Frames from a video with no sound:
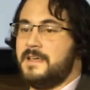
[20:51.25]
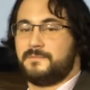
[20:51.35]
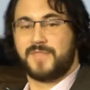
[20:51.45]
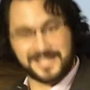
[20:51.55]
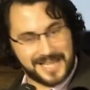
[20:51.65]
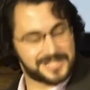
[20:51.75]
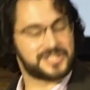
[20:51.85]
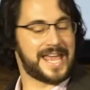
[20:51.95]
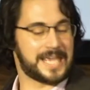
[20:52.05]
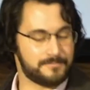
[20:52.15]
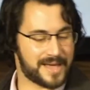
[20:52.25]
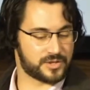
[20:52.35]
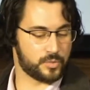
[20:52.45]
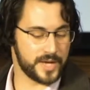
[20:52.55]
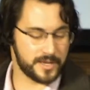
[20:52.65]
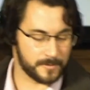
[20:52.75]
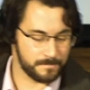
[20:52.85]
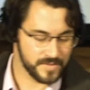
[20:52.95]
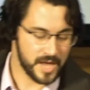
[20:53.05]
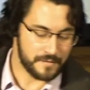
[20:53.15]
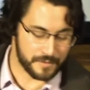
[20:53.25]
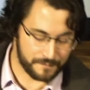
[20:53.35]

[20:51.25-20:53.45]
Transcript: That's us taking back the wheel. The